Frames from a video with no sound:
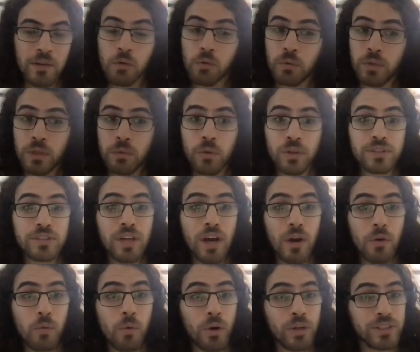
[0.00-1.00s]
We want to
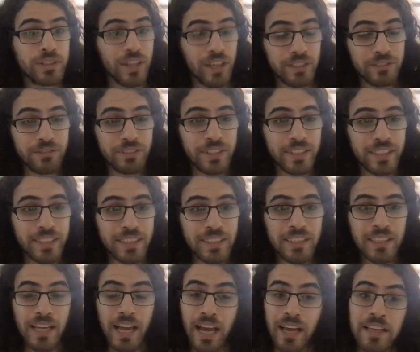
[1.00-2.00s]
avoid gut feeling,
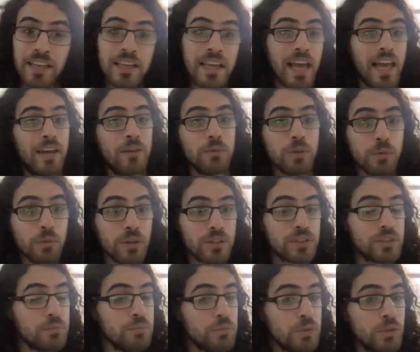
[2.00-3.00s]
and we want
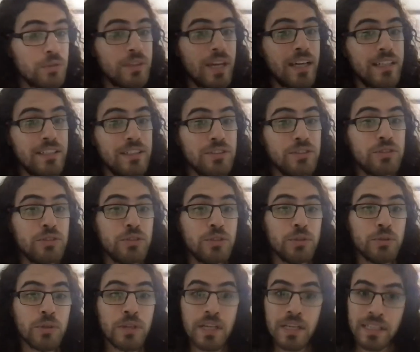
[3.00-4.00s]
to move that
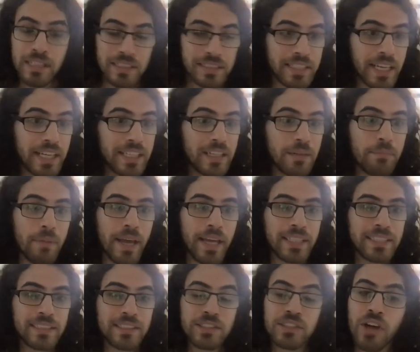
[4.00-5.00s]
into
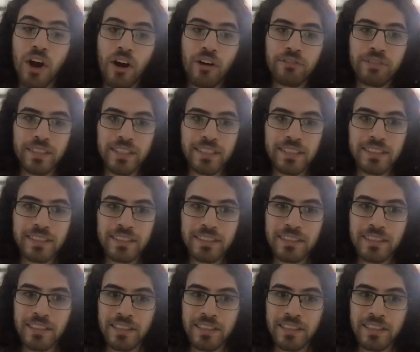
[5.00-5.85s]
data-based confidence.